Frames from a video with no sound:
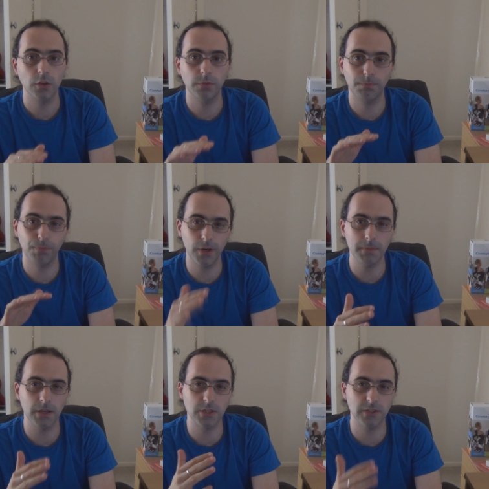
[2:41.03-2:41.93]
You
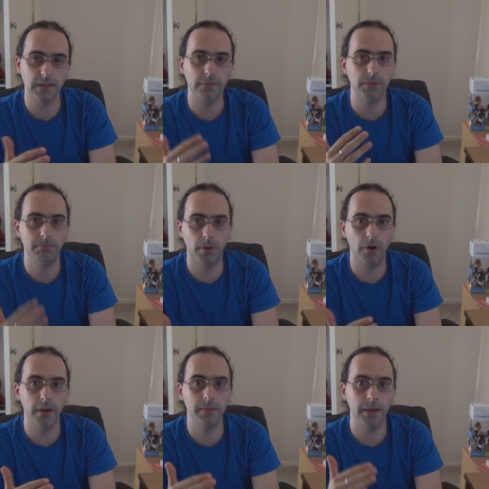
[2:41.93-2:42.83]
pretty much just have to
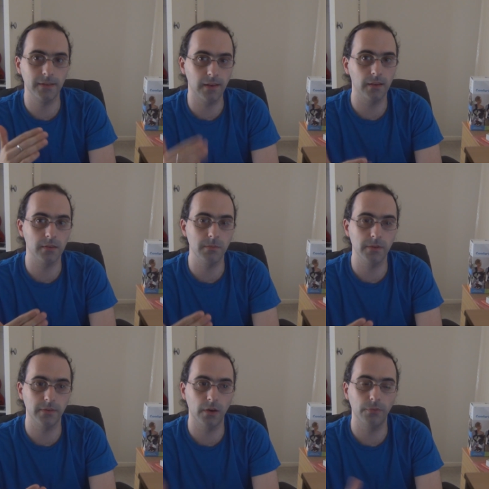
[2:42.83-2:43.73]
buy them and test them
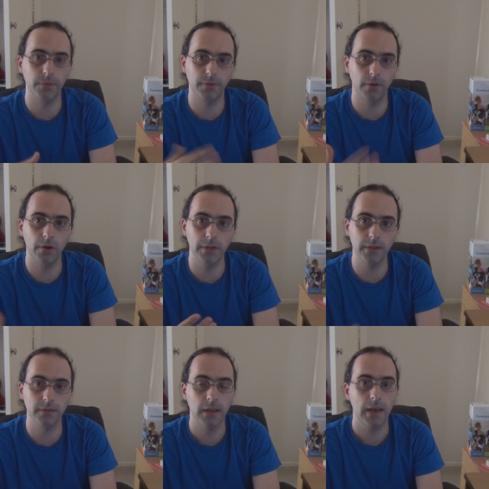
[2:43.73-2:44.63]
yourself with your own
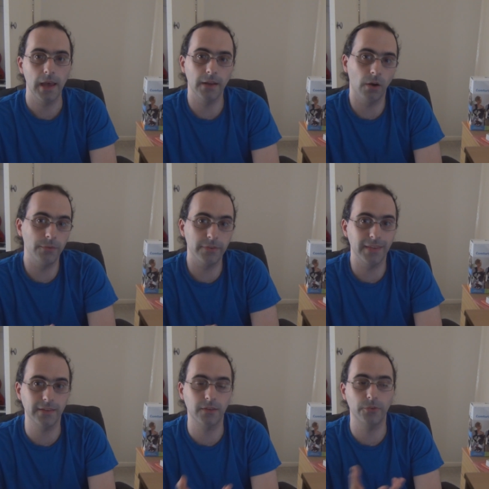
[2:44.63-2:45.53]
ears. And
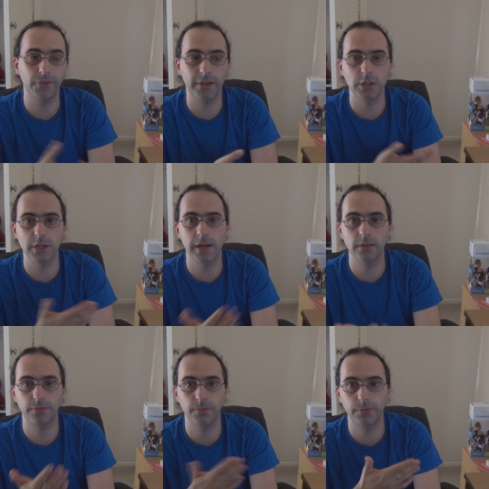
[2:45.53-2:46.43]
obviously that's also going to
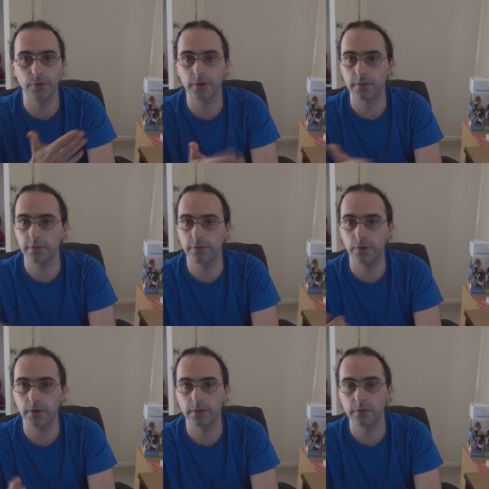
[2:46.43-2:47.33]
change from circuit to
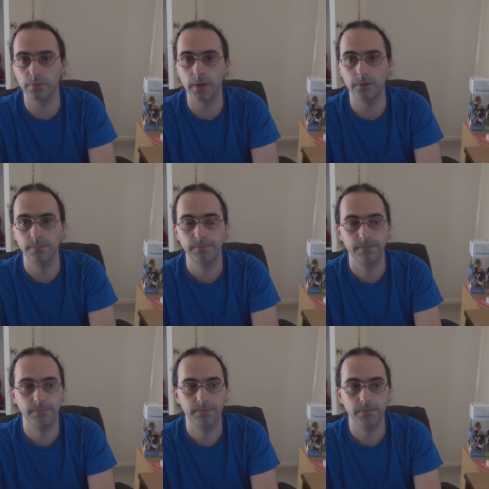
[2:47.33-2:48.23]
circuit as well.
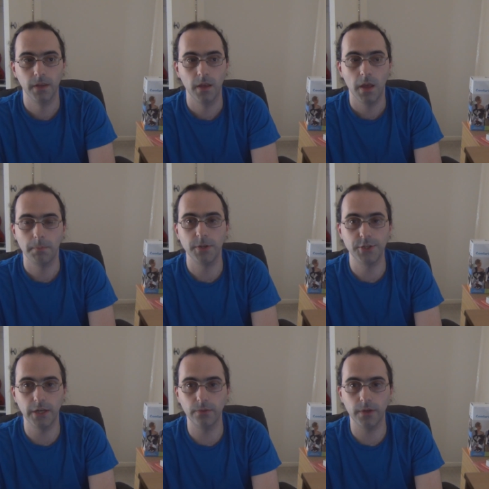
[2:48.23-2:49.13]
But
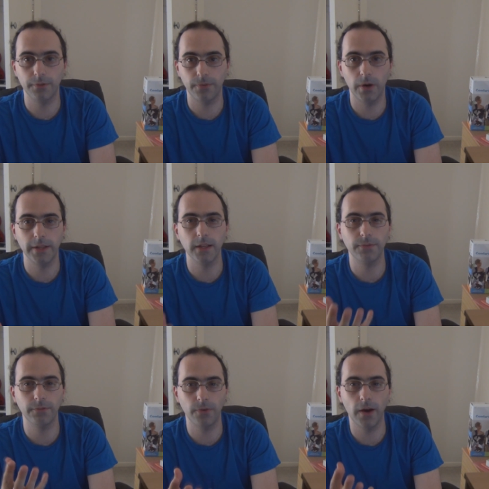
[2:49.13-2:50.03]
generally I find that
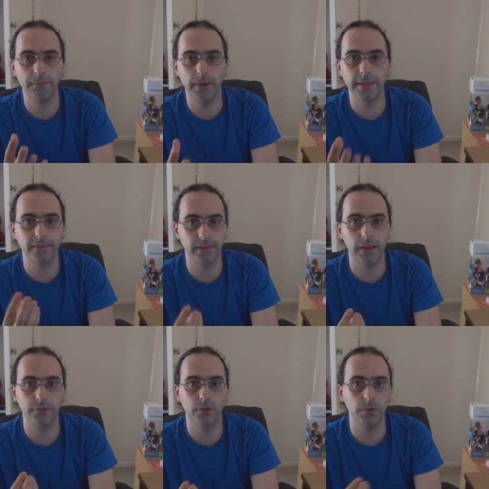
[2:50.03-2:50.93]
if you find one that
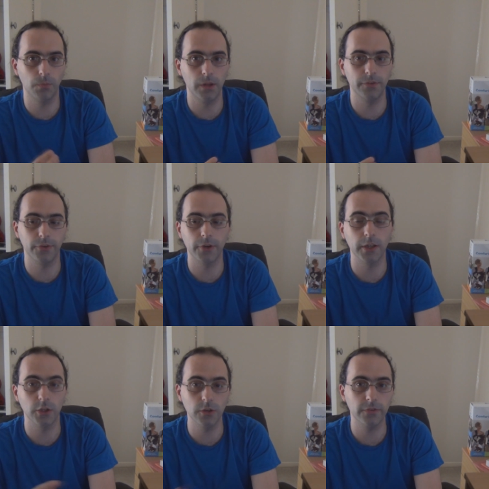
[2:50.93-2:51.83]
sounds good in one
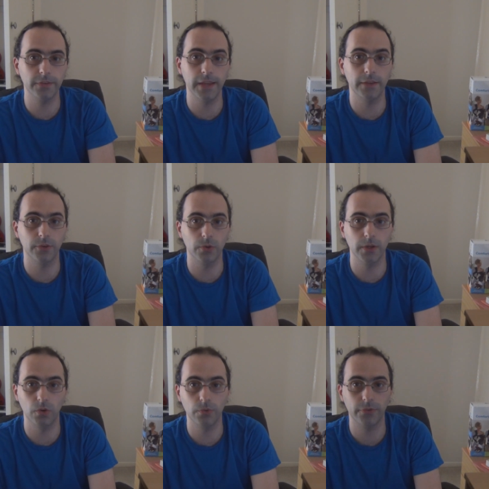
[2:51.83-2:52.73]
circuit, usually sounds good
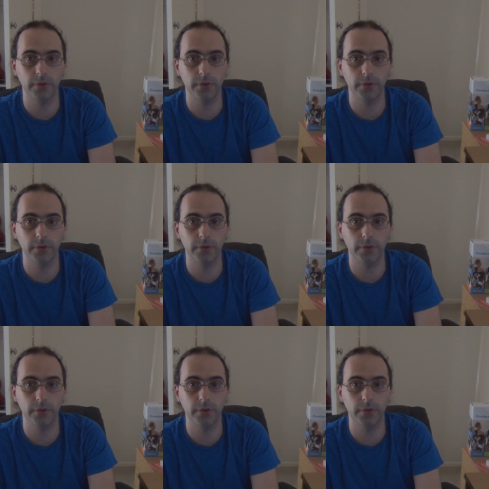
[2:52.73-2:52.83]
in all